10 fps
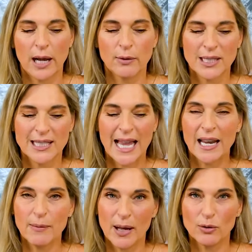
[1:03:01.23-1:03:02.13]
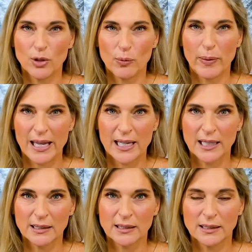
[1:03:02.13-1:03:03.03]
I was sad about no
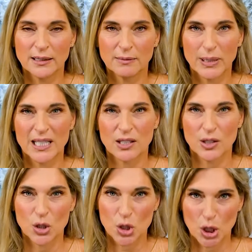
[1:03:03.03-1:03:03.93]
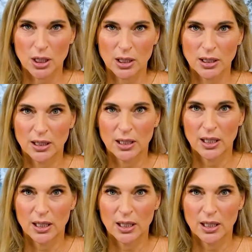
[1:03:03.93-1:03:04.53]
bacon because of the sugar